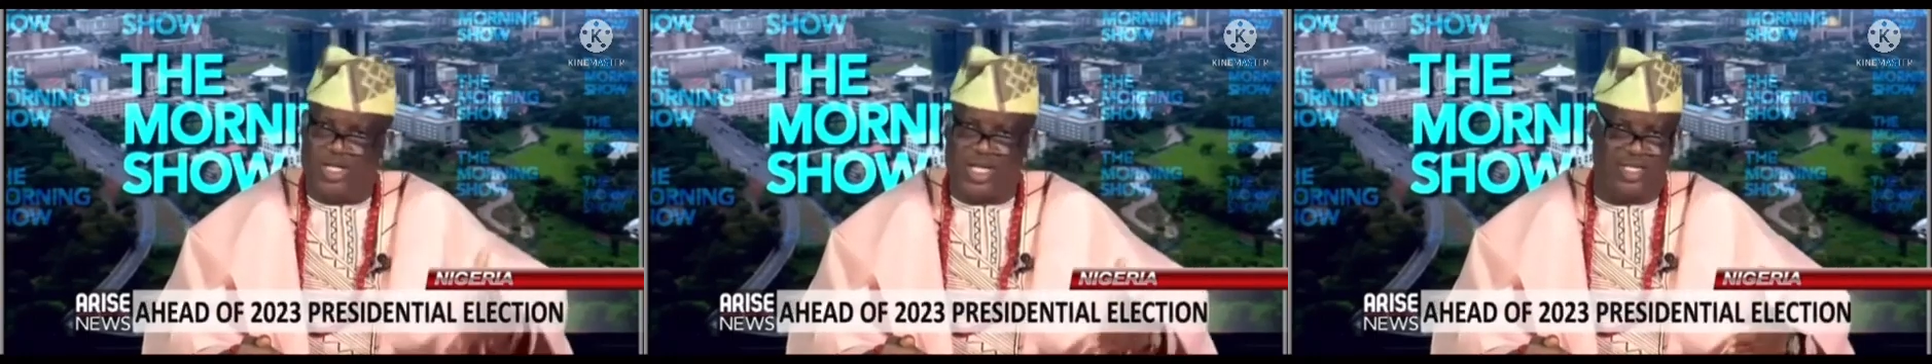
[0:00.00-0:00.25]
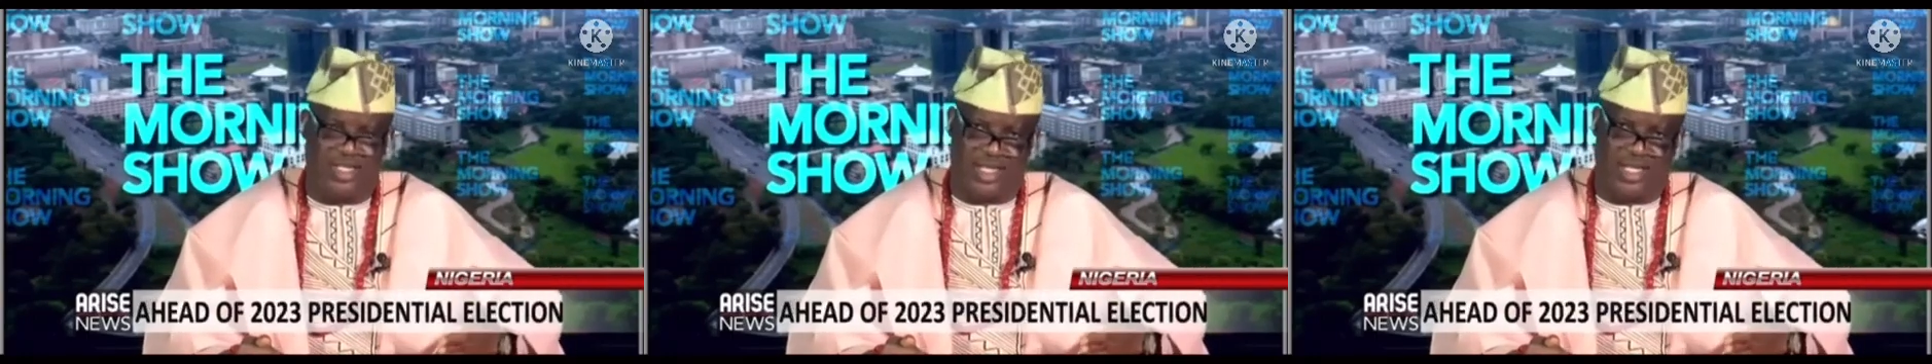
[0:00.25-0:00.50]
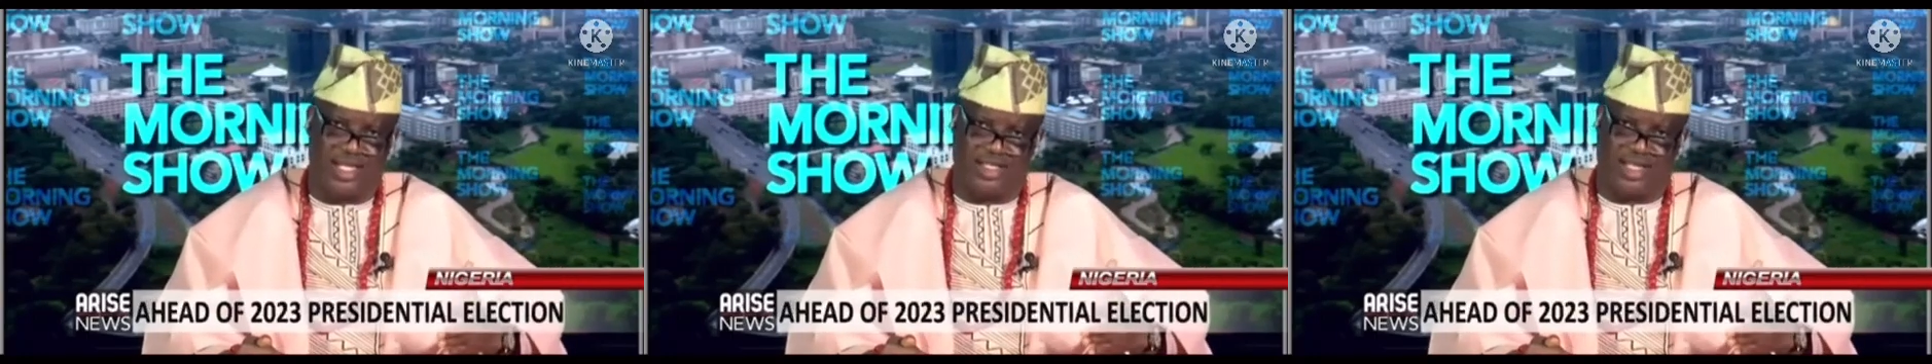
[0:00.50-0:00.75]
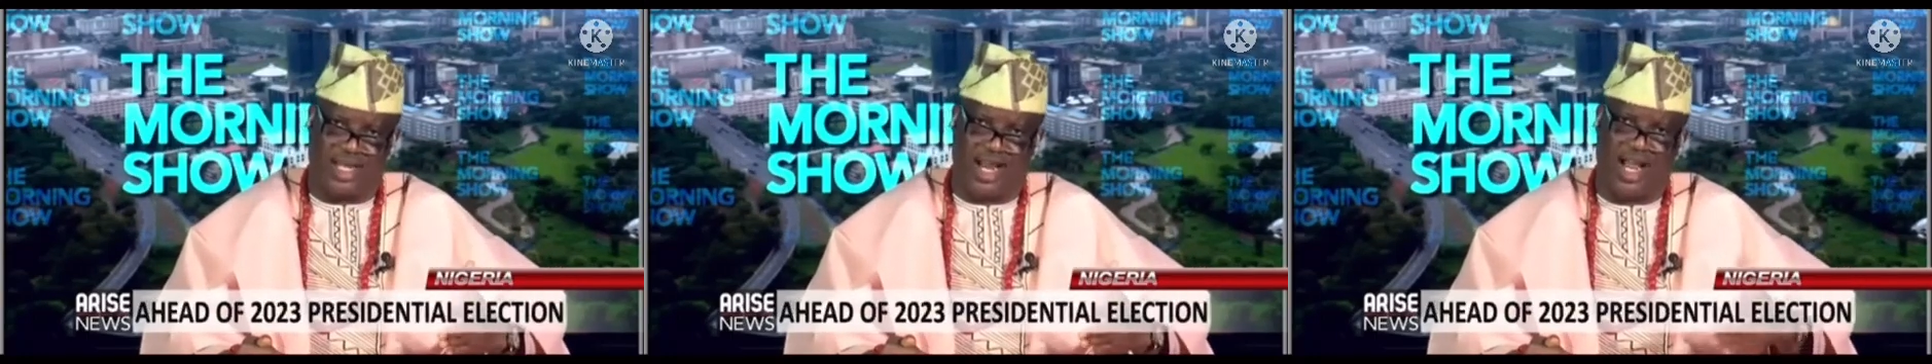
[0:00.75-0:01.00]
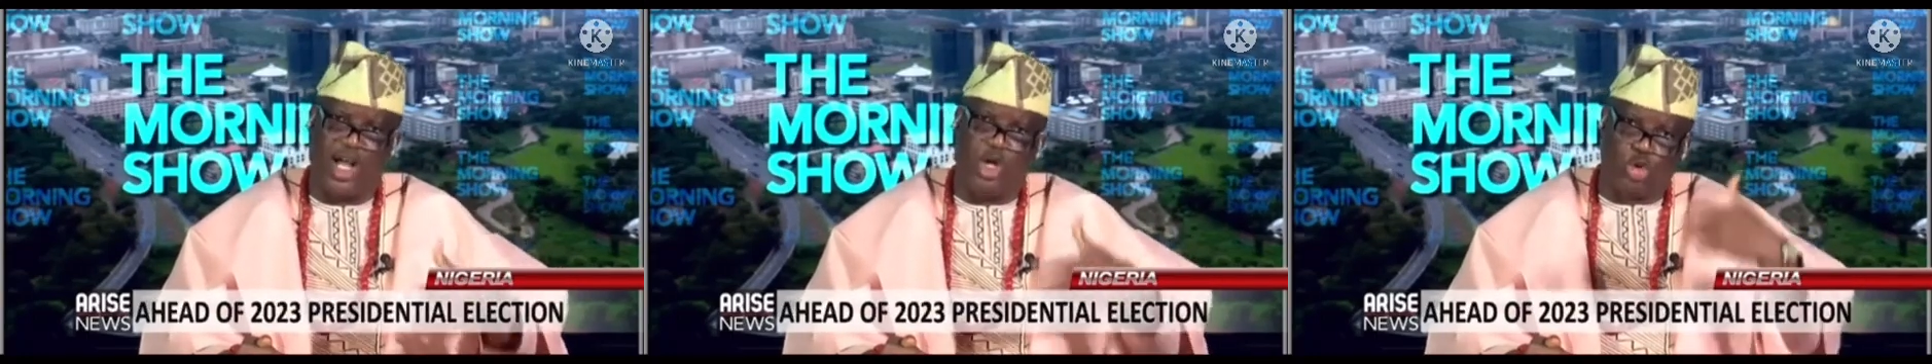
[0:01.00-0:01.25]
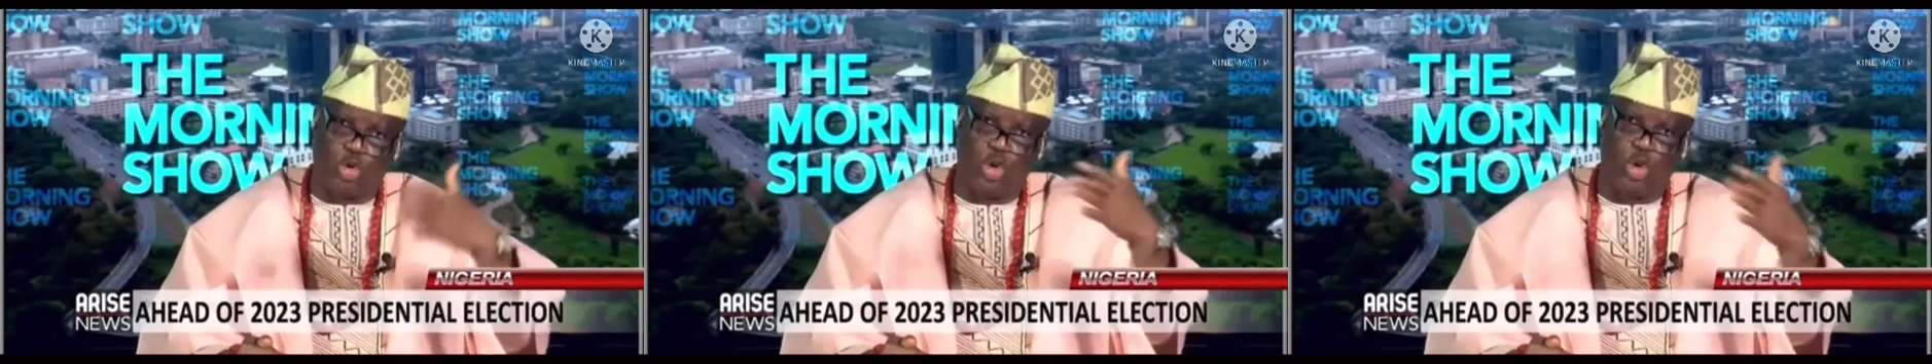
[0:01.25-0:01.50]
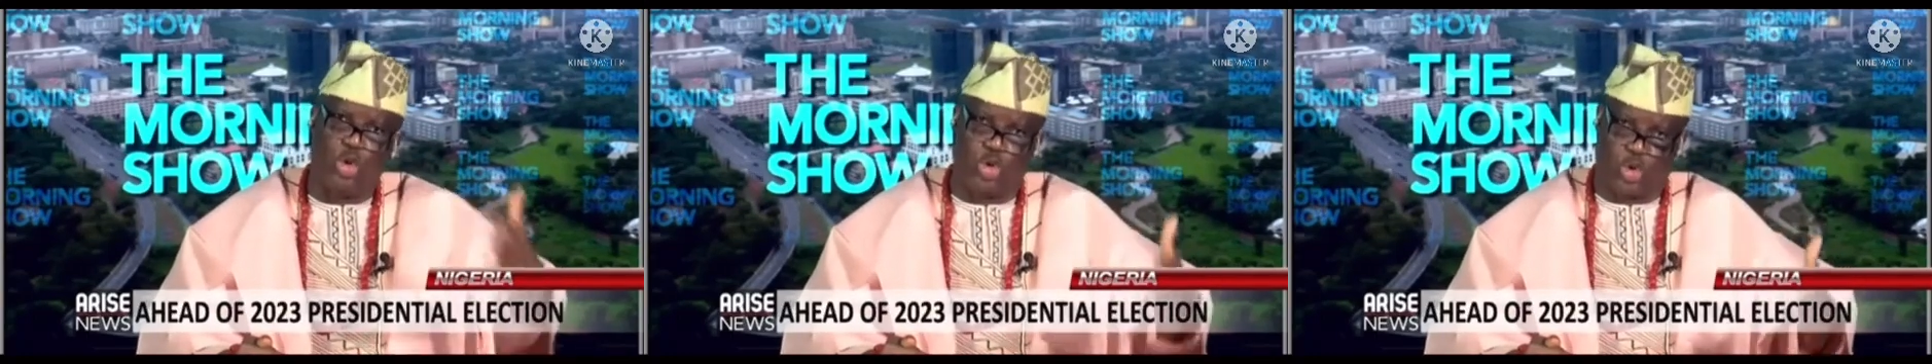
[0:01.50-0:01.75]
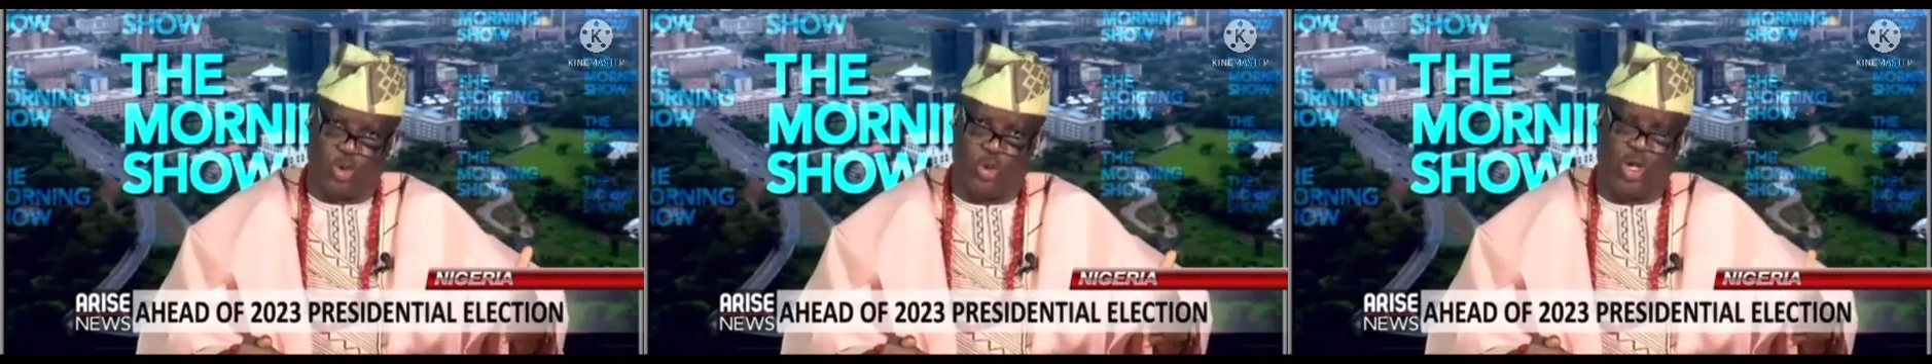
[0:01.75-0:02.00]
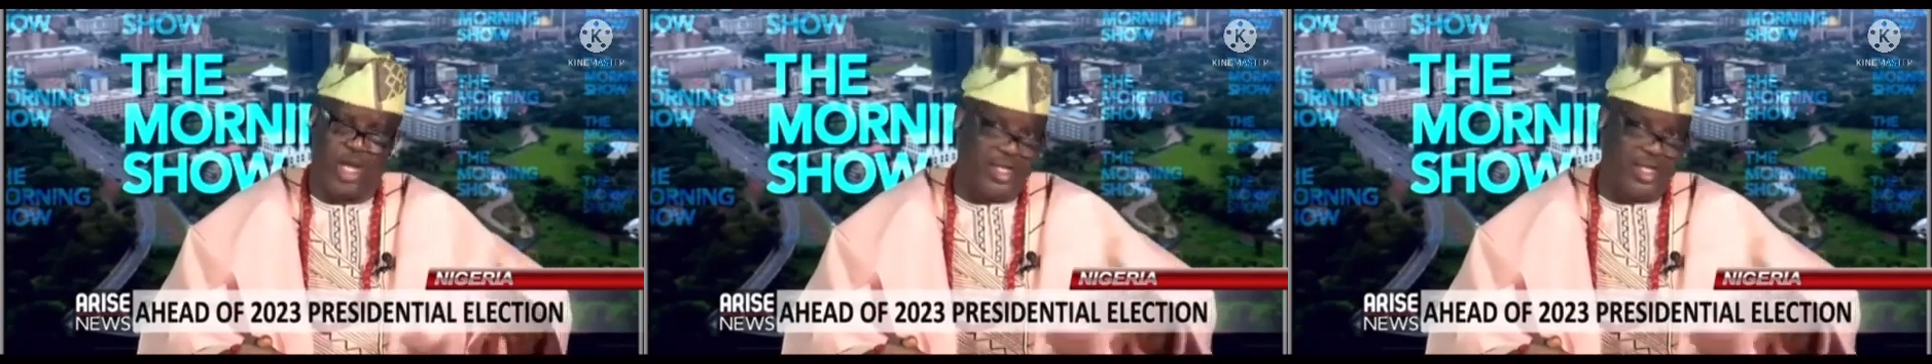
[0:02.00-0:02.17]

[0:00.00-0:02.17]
the Easterner to do so.